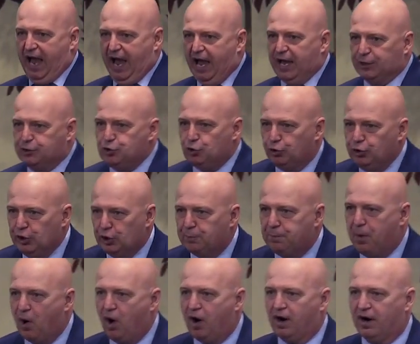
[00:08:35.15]
and do your
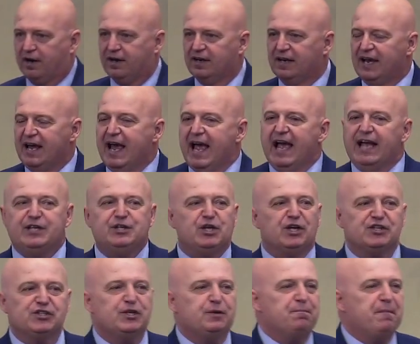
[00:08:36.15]
part. It
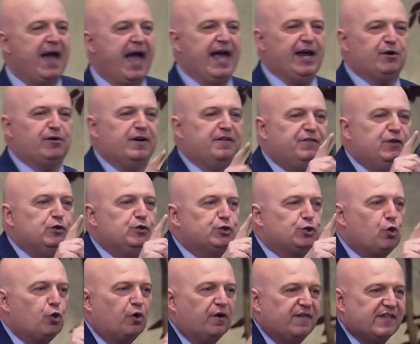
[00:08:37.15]
doesn't matter if you
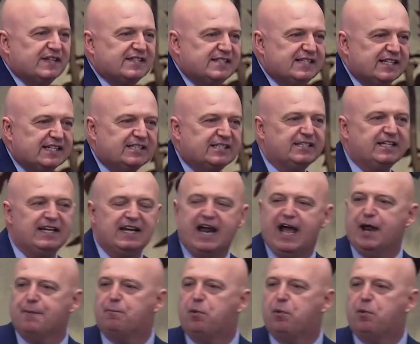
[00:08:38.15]
scored the 69